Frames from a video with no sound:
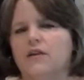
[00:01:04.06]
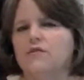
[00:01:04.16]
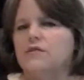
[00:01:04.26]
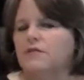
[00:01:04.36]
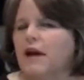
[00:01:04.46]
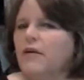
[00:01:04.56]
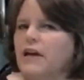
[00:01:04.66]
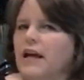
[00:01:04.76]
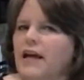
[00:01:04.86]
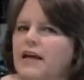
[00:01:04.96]
use floured
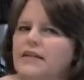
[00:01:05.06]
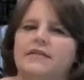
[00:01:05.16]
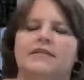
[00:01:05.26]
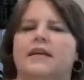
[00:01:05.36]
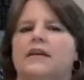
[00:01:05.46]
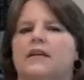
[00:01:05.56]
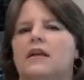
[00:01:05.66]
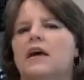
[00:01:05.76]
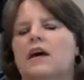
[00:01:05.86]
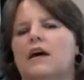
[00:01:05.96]
hands and
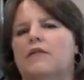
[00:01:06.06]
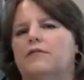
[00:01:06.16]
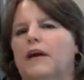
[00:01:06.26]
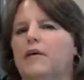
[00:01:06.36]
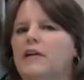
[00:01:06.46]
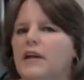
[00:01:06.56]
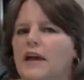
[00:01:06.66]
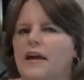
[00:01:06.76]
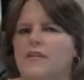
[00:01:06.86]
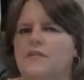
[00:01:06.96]
a floured
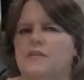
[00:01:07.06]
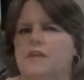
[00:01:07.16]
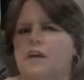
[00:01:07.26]
knife to